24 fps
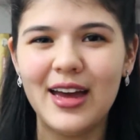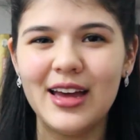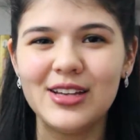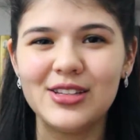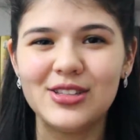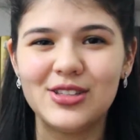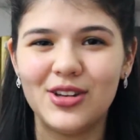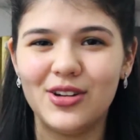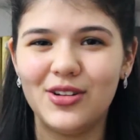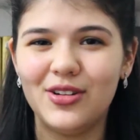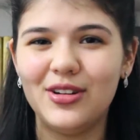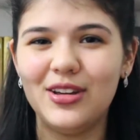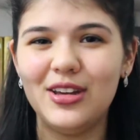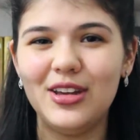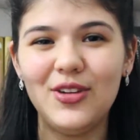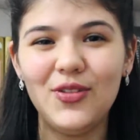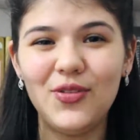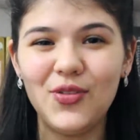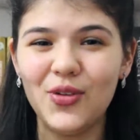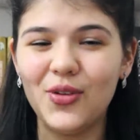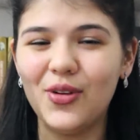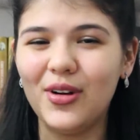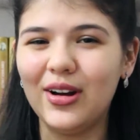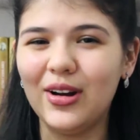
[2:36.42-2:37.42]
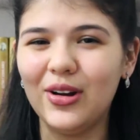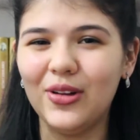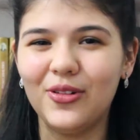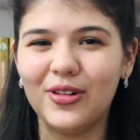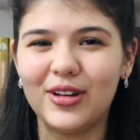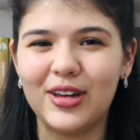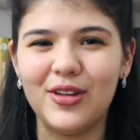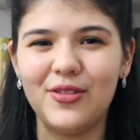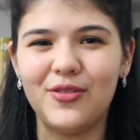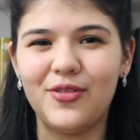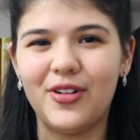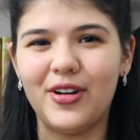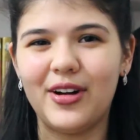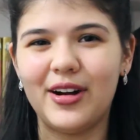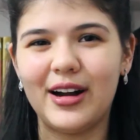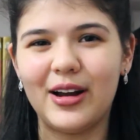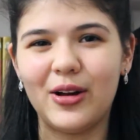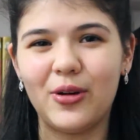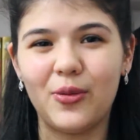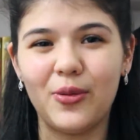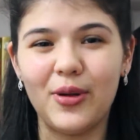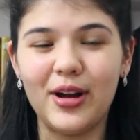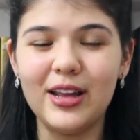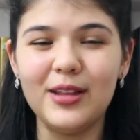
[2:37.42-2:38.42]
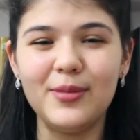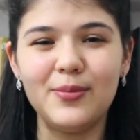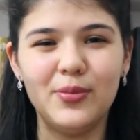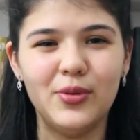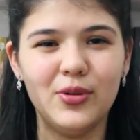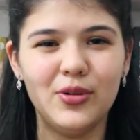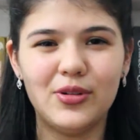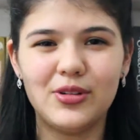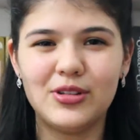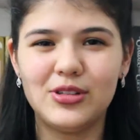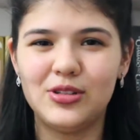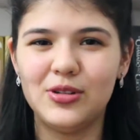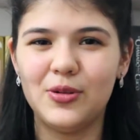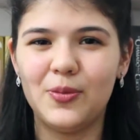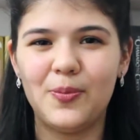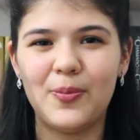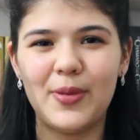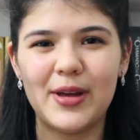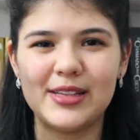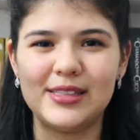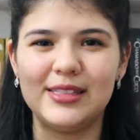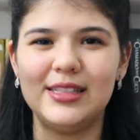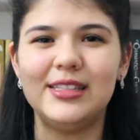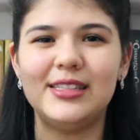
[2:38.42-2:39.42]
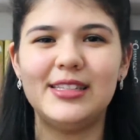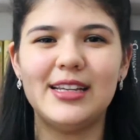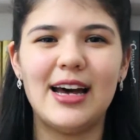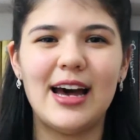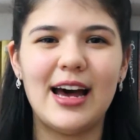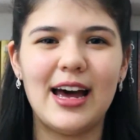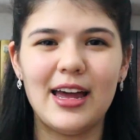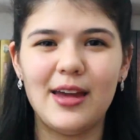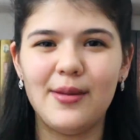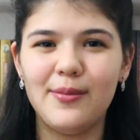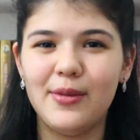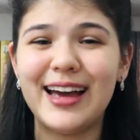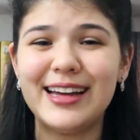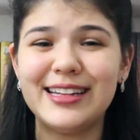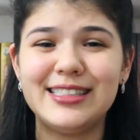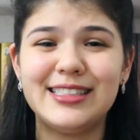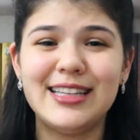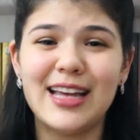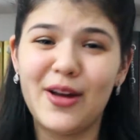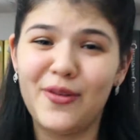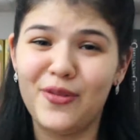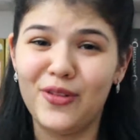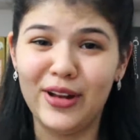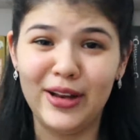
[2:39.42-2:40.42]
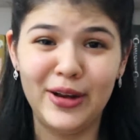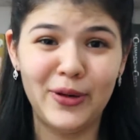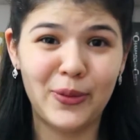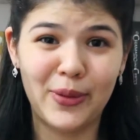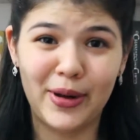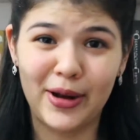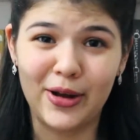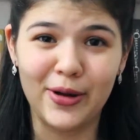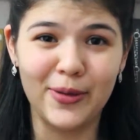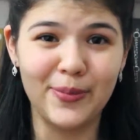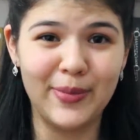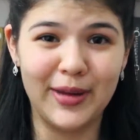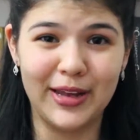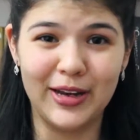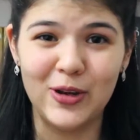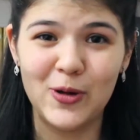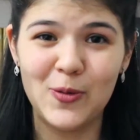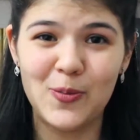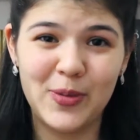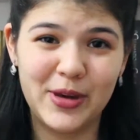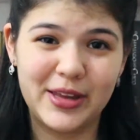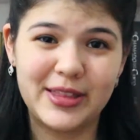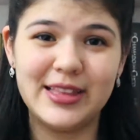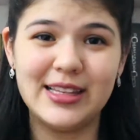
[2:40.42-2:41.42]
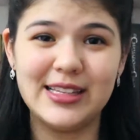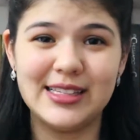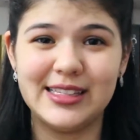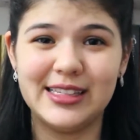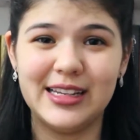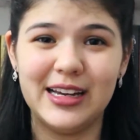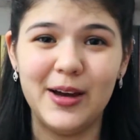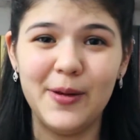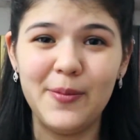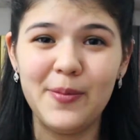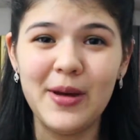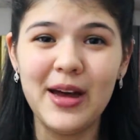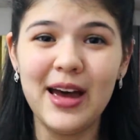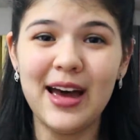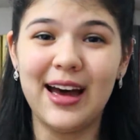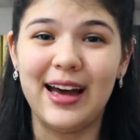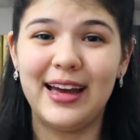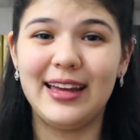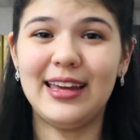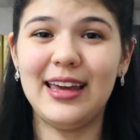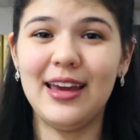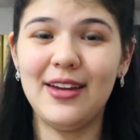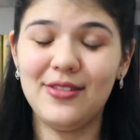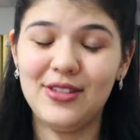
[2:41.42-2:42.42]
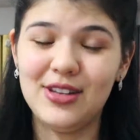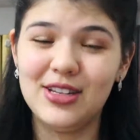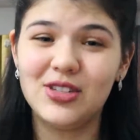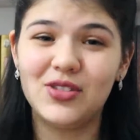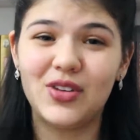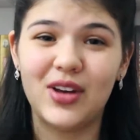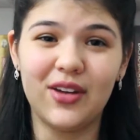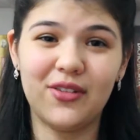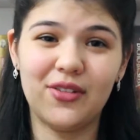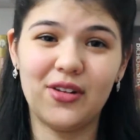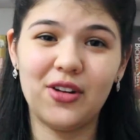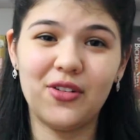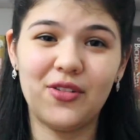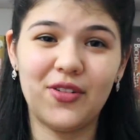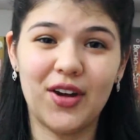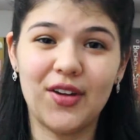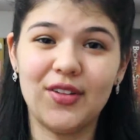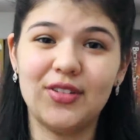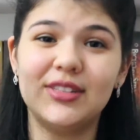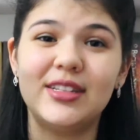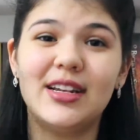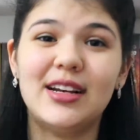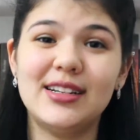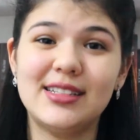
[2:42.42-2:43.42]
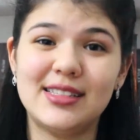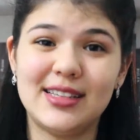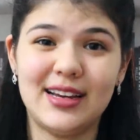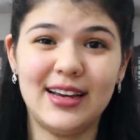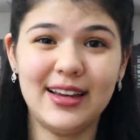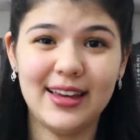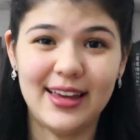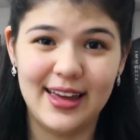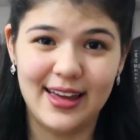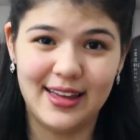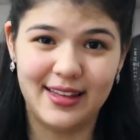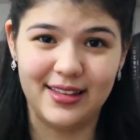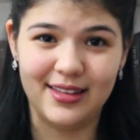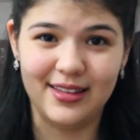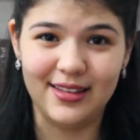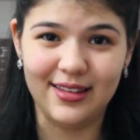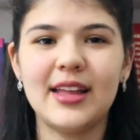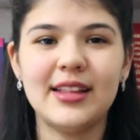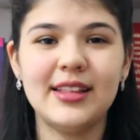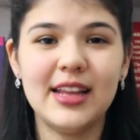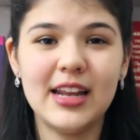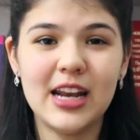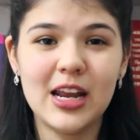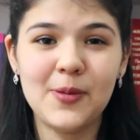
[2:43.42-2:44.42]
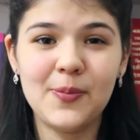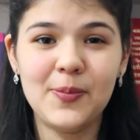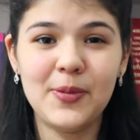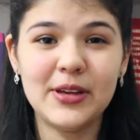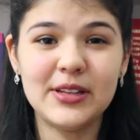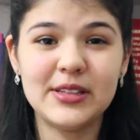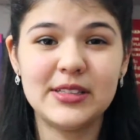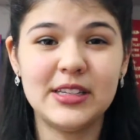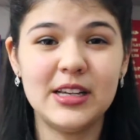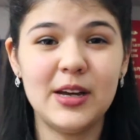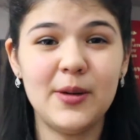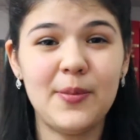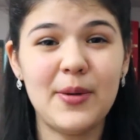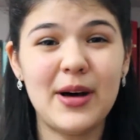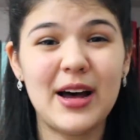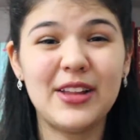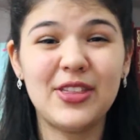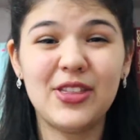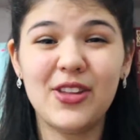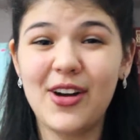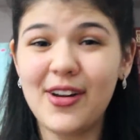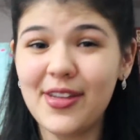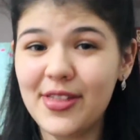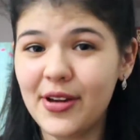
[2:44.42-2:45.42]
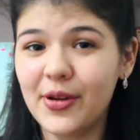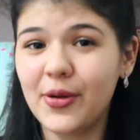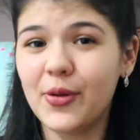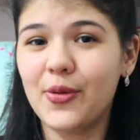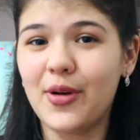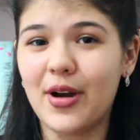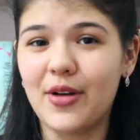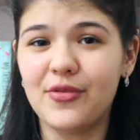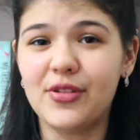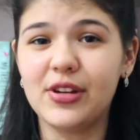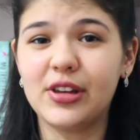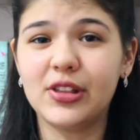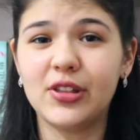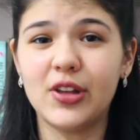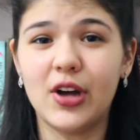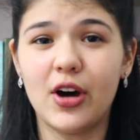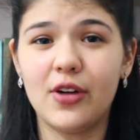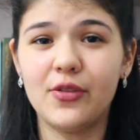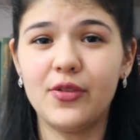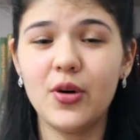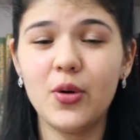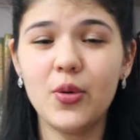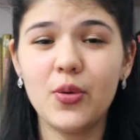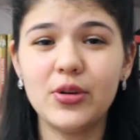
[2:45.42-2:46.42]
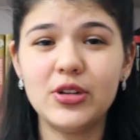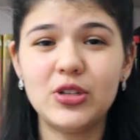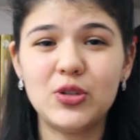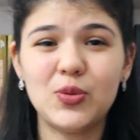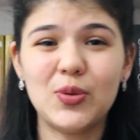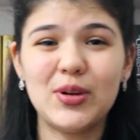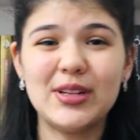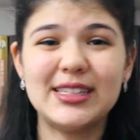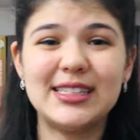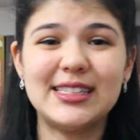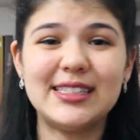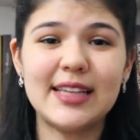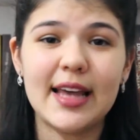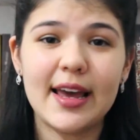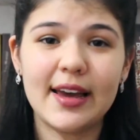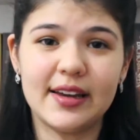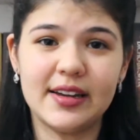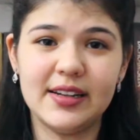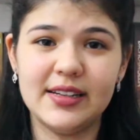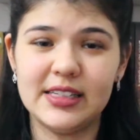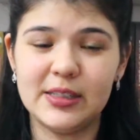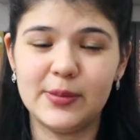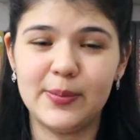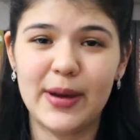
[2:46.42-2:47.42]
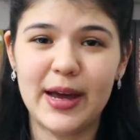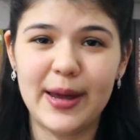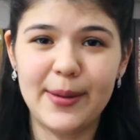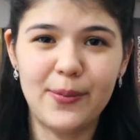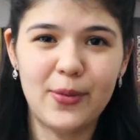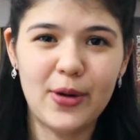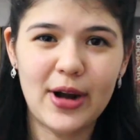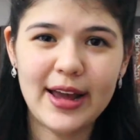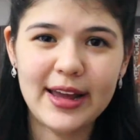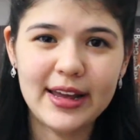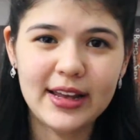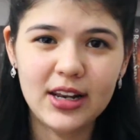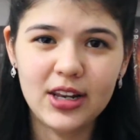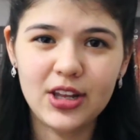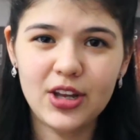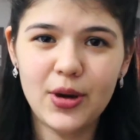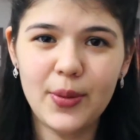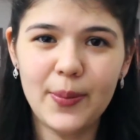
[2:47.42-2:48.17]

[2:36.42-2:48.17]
So if you are looking for a great book to pass the time, I definitely recommend you pick this up. I gave this 5 out of 5 stars again. Then I picked up another graphic novel, which was Seconds by Brian Lee